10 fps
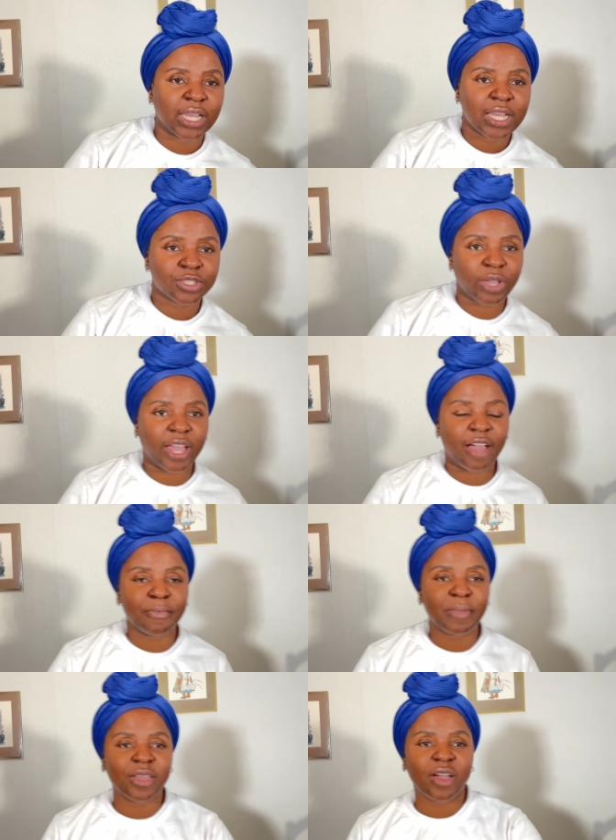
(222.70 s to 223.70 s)
So I
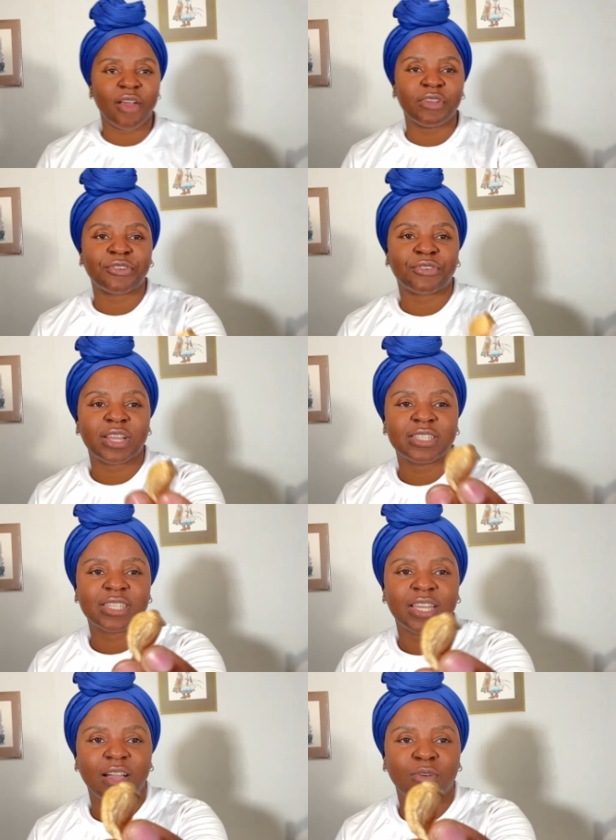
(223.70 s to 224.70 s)
having my garlic right
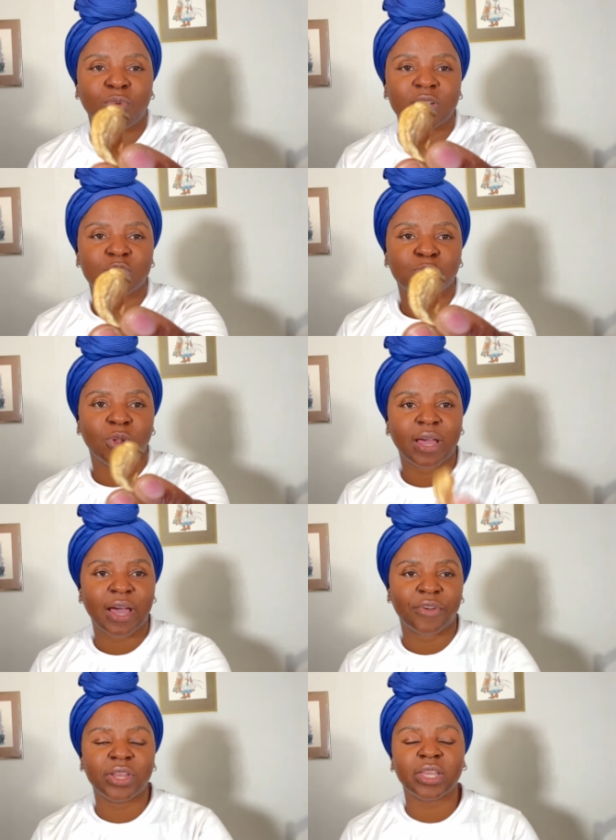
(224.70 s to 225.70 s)
here, one small
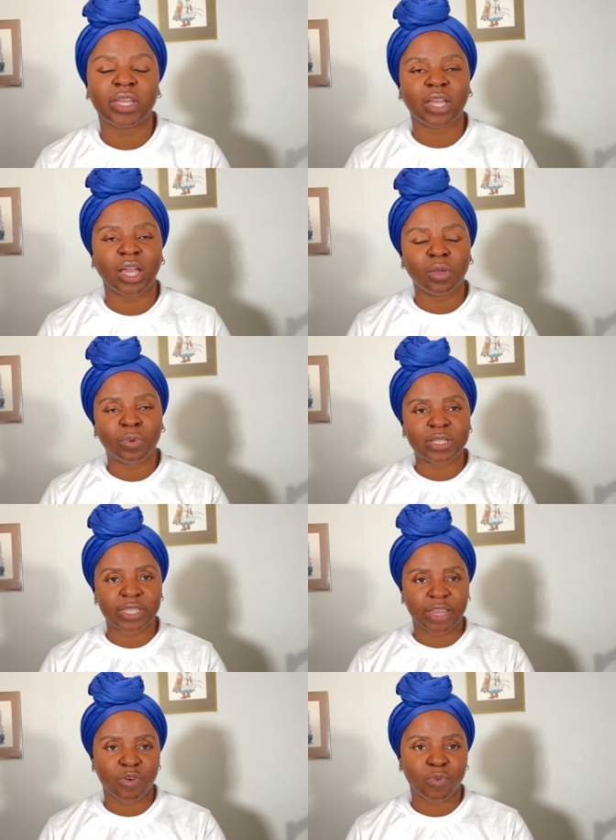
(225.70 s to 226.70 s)
garlic, and I want
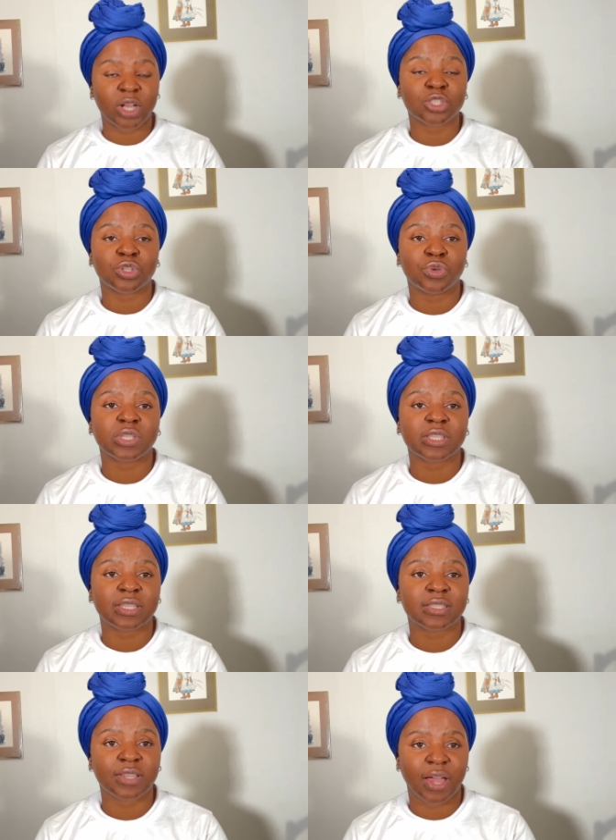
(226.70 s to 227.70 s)
everyone to use
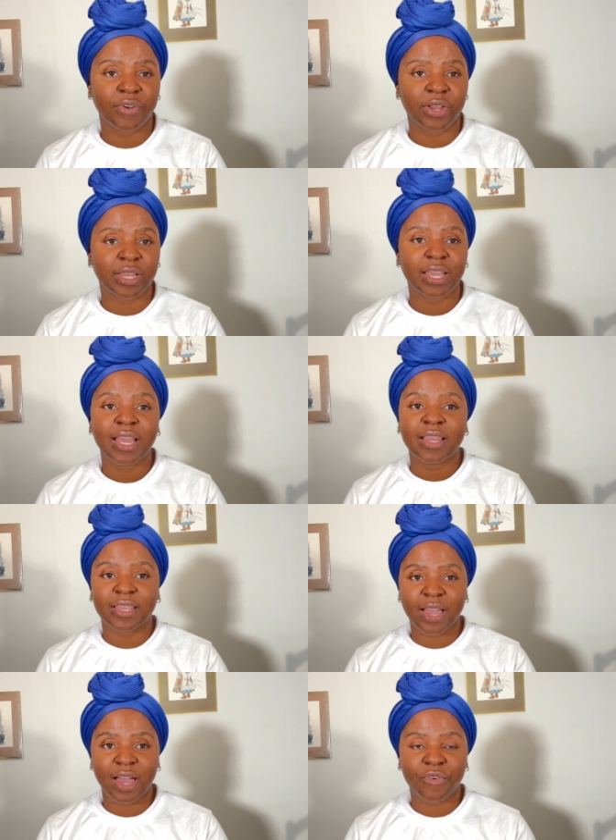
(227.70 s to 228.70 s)
this garlic. The
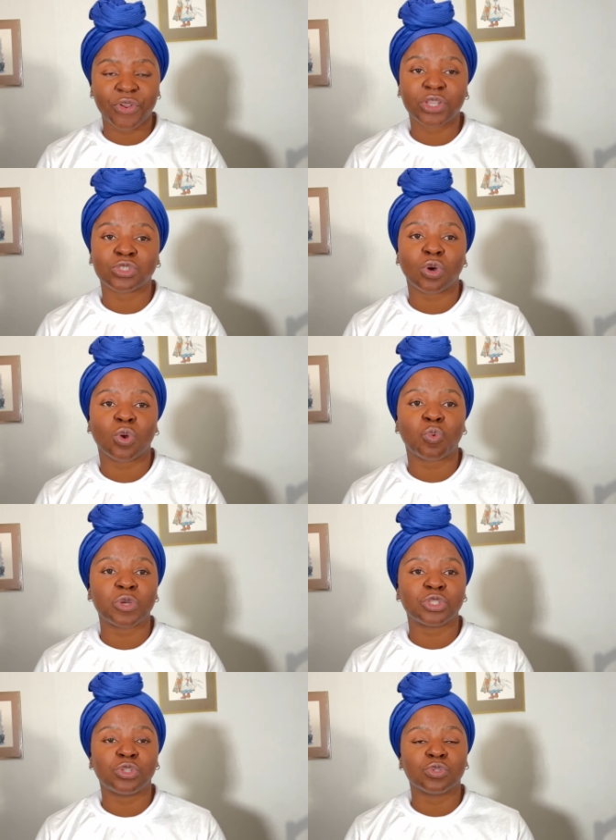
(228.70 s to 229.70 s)
garlic is
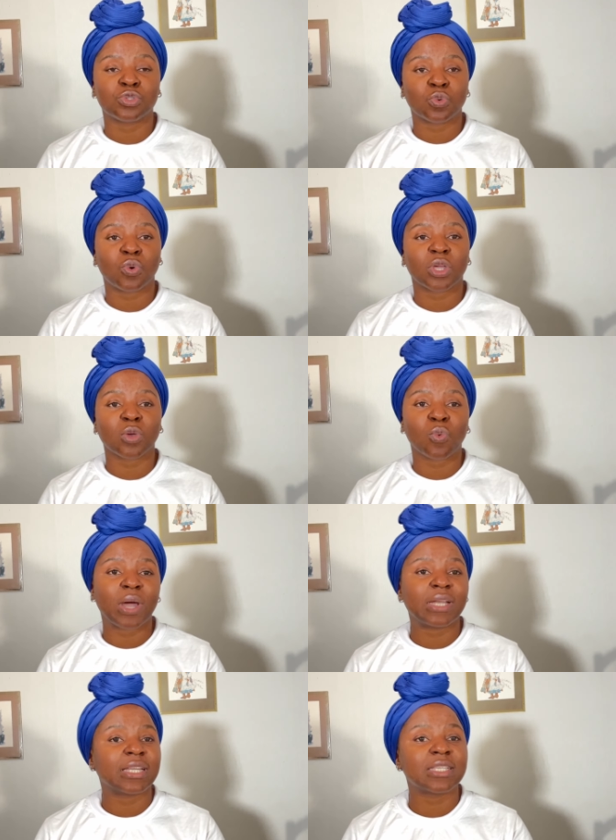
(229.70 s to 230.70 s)
always used to working
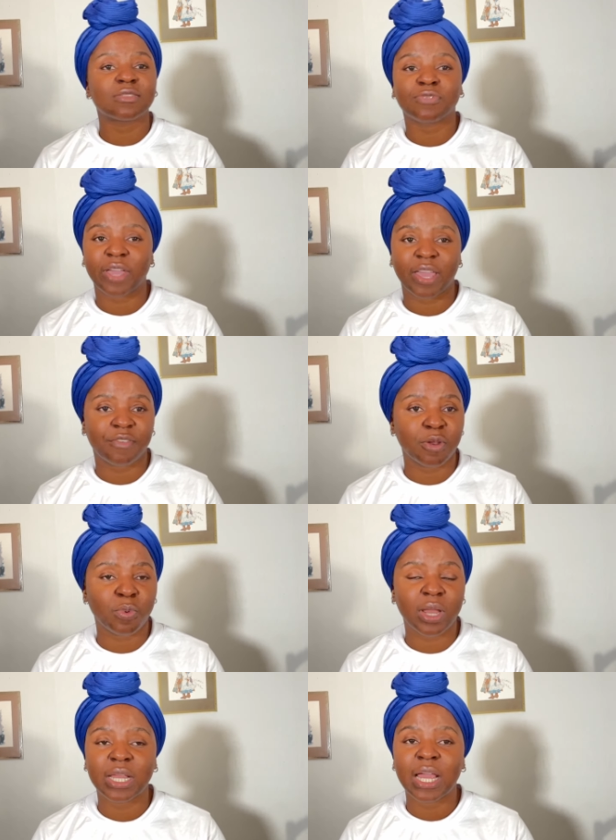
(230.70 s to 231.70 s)
wonders for
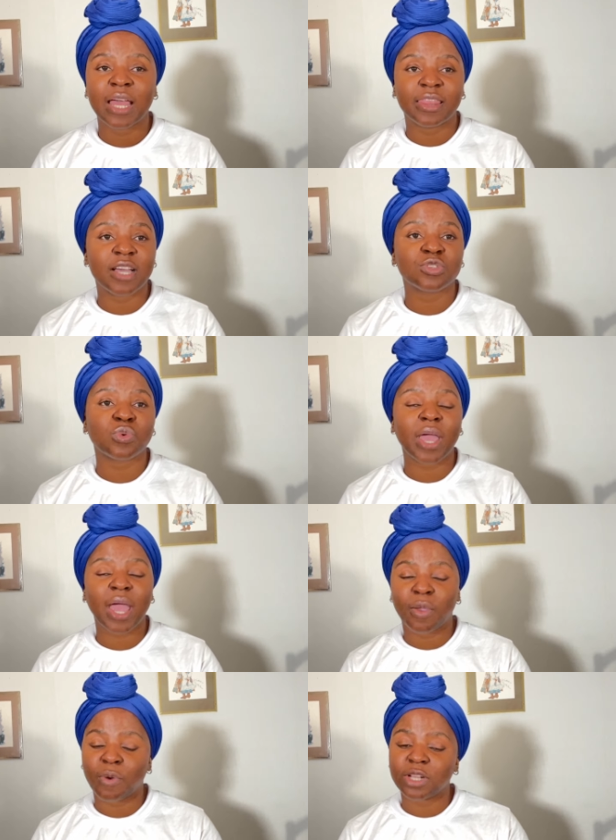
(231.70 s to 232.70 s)
everyone. That's why
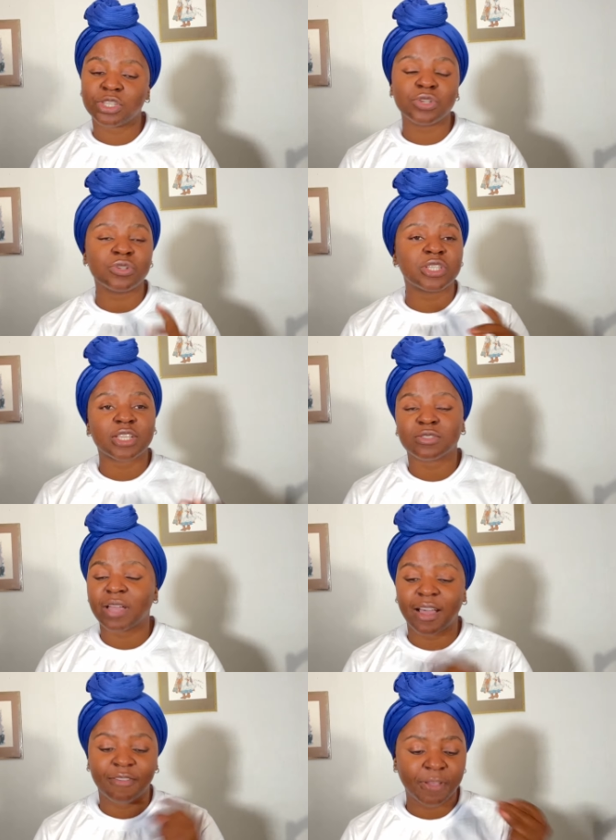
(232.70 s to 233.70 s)
I want you just to
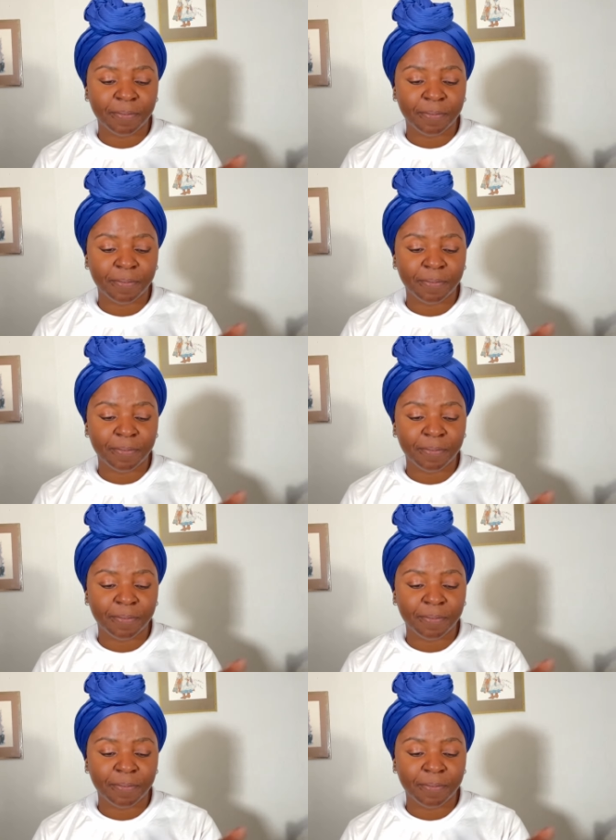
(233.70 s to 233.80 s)
have